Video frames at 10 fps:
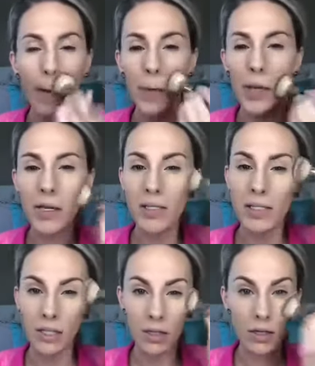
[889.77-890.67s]
The
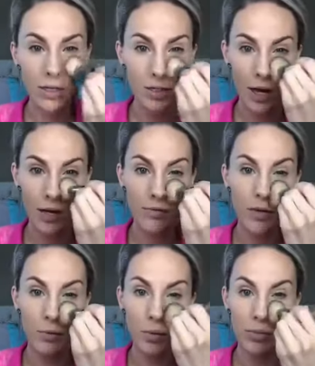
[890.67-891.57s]
concealer is kind of,
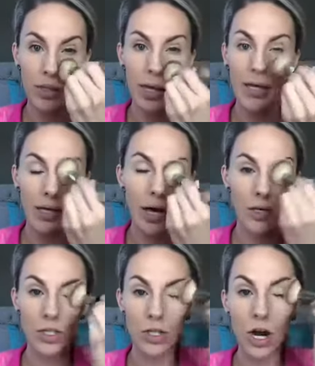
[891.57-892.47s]
would be like an
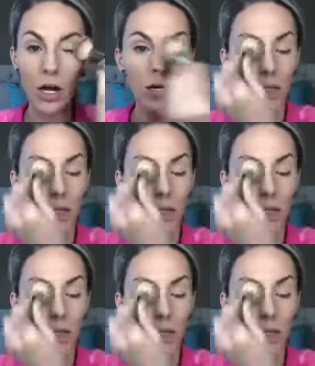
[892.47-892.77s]
extra.